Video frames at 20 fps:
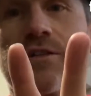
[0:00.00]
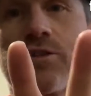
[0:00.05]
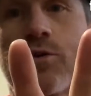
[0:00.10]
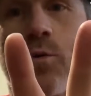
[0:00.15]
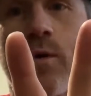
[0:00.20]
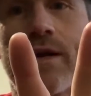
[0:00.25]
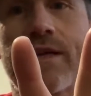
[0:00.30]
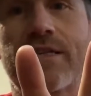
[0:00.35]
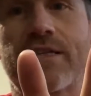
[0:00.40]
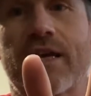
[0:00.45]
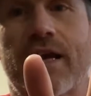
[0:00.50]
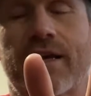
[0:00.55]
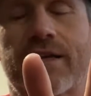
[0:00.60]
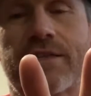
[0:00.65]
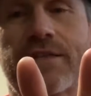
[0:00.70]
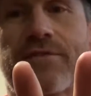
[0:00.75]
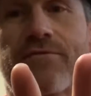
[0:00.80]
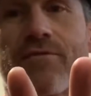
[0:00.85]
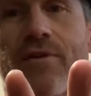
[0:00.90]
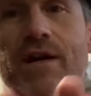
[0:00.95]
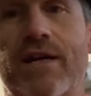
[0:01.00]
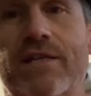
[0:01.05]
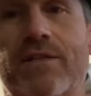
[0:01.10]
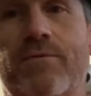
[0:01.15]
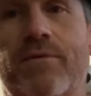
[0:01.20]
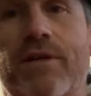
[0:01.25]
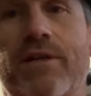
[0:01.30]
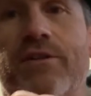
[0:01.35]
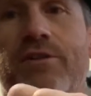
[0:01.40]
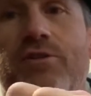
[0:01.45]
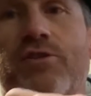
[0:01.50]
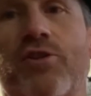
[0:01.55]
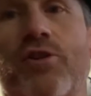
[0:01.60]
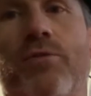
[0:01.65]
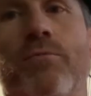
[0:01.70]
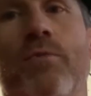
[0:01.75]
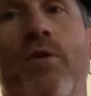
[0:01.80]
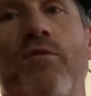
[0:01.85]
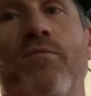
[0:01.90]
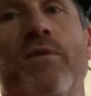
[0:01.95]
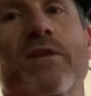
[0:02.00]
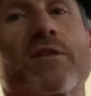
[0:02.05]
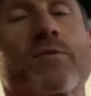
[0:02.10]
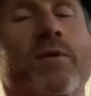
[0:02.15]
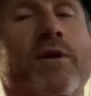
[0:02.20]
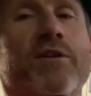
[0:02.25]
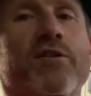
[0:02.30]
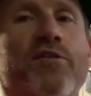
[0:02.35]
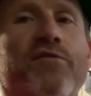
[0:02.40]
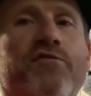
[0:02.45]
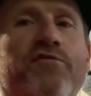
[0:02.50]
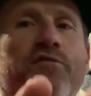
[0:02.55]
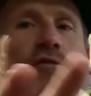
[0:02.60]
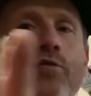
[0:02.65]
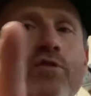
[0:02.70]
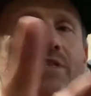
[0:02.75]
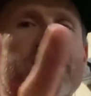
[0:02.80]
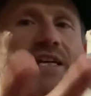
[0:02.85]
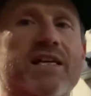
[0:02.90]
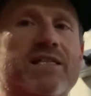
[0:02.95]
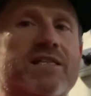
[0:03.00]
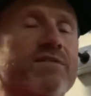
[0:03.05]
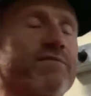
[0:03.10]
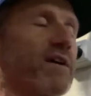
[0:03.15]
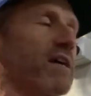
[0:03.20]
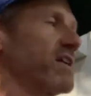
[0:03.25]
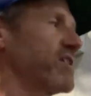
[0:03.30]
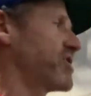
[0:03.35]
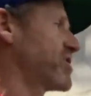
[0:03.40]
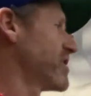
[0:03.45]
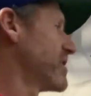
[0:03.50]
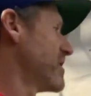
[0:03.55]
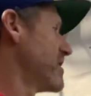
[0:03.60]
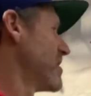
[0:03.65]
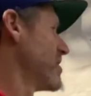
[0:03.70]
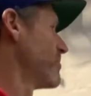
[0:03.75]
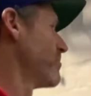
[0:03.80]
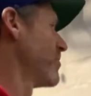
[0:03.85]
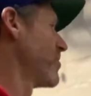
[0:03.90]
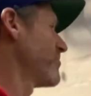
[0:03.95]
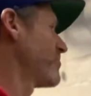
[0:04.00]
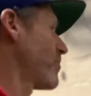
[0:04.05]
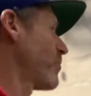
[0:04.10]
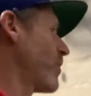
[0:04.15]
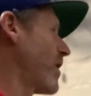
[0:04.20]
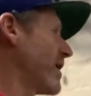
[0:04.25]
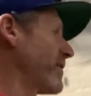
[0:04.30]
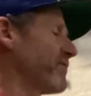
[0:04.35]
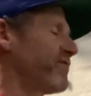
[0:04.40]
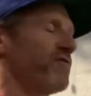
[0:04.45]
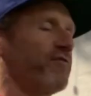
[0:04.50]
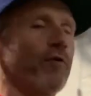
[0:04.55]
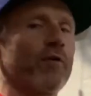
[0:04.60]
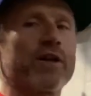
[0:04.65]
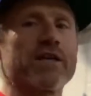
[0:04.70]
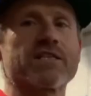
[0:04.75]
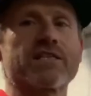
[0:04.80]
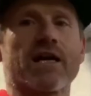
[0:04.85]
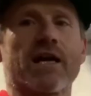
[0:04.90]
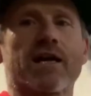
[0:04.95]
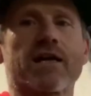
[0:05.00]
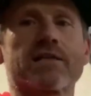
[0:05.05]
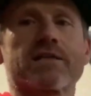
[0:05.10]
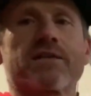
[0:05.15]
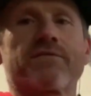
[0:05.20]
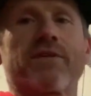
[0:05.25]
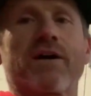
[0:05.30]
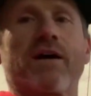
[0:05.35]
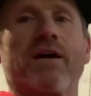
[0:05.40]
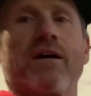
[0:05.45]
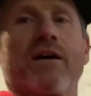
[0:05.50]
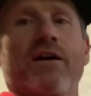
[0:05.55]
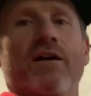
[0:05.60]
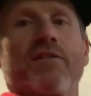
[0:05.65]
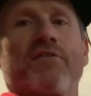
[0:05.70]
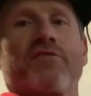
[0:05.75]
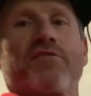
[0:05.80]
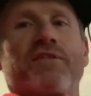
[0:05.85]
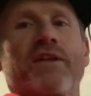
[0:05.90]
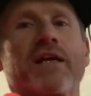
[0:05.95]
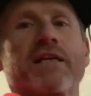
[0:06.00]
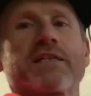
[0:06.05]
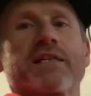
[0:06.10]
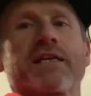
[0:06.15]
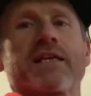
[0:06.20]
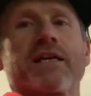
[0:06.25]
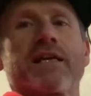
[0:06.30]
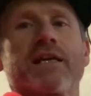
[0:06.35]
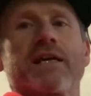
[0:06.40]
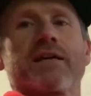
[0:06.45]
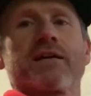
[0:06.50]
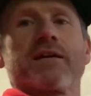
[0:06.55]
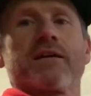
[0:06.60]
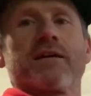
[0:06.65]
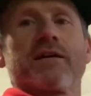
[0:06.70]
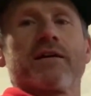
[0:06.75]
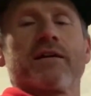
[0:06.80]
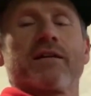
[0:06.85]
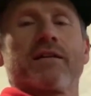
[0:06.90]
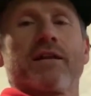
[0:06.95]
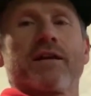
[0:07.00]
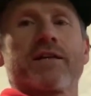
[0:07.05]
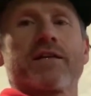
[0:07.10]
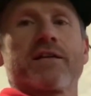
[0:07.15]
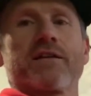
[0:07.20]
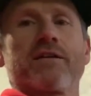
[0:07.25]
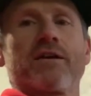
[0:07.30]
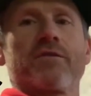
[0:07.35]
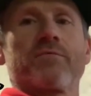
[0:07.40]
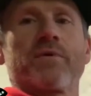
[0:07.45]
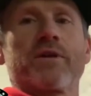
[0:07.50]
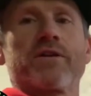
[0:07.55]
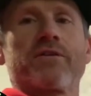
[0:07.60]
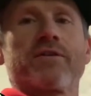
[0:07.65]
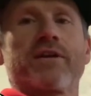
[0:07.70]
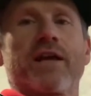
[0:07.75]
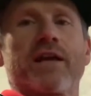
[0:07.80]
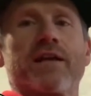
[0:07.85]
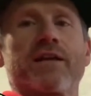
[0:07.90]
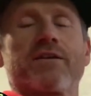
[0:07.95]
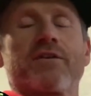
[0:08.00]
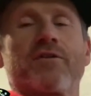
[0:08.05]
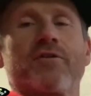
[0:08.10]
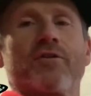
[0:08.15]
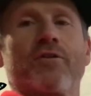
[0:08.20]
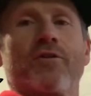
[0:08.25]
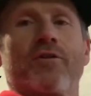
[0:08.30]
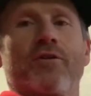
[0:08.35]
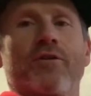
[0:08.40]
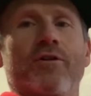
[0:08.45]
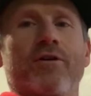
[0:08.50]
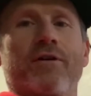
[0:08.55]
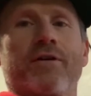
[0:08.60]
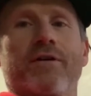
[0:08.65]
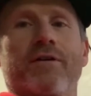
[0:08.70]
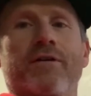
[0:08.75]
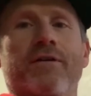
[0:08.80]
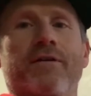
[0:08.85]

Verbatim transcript: 20 seconds of rest. We're going to do 2 movements. We're going to do 4 sets of each. Movement 1, 40 seconds of a flutter kick, like you learn when you're getting your,